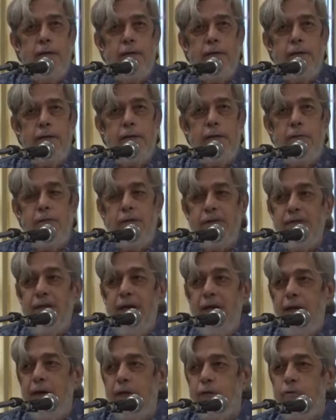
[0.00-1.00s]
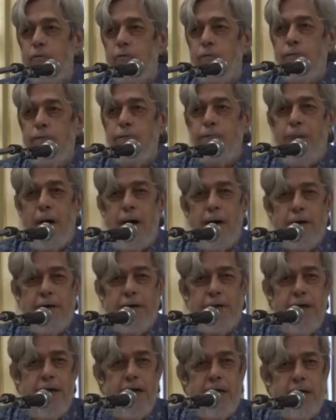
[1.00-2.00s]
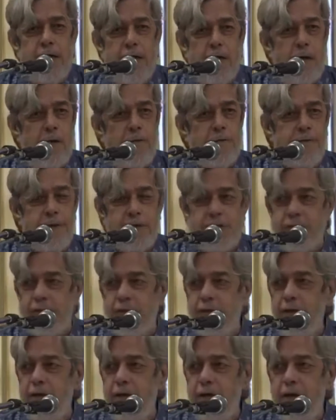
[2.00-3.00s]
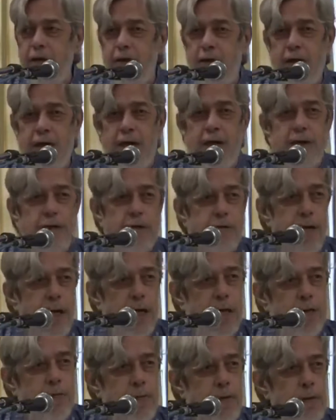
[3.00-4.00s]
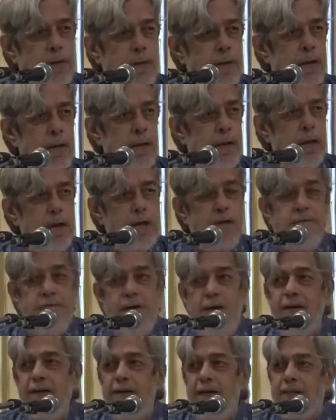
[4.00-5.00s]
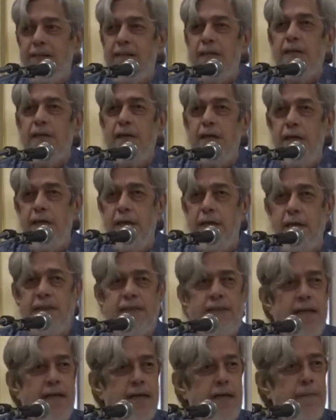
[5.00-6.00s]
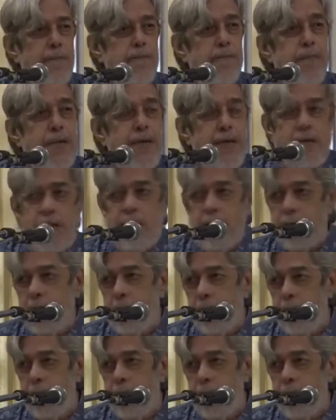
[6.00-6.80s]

They were there to partake of this incredible event that's occurring. It's like a beacon.